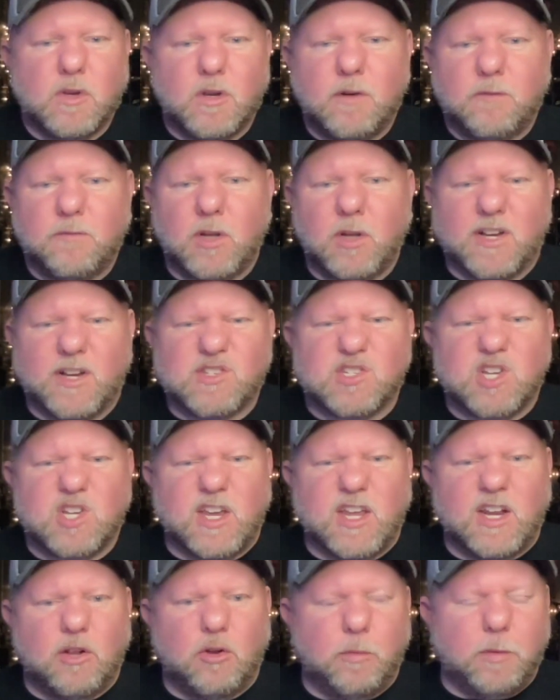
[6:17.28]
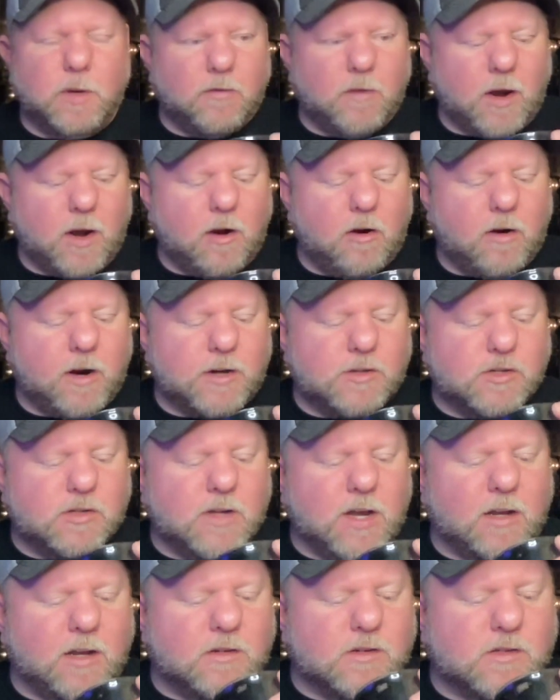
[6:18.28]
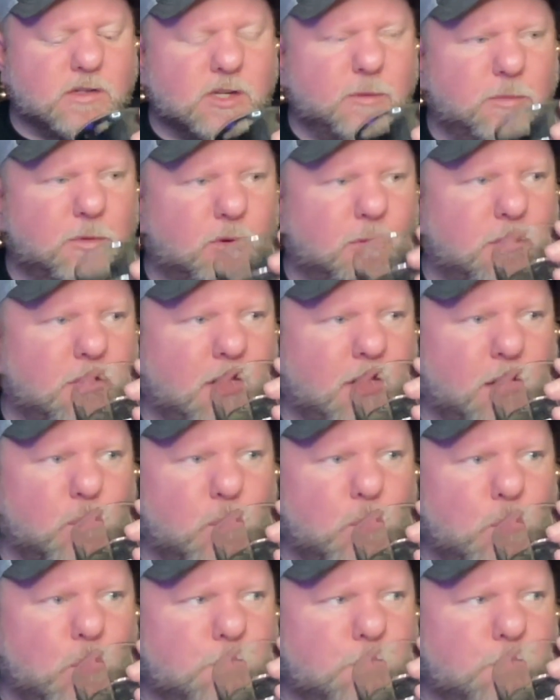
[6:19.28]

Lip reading: If you like sucking a little bit of air as you're taking a sip, a little bit like,